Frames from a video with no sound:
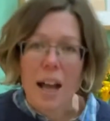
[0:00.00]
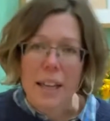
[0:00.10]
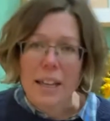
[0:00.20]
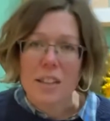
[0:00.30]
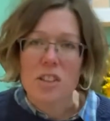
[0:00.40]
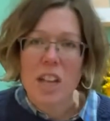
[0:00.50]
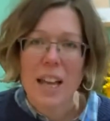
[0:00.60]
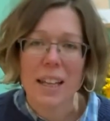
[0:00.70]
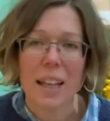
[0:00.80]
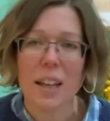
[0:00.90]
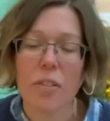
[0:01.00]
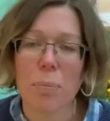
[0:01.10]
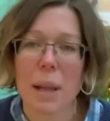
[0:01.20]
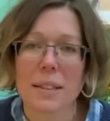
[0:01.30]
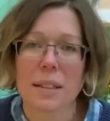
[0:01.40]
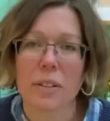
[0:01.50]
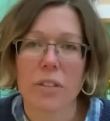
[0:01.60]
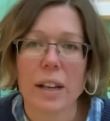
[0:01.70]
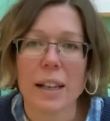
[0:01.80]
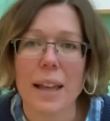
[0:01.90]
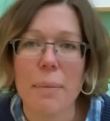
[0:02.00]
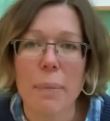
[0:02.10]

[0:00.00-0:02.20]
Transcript: it's Jen here from Plastic Free Limb,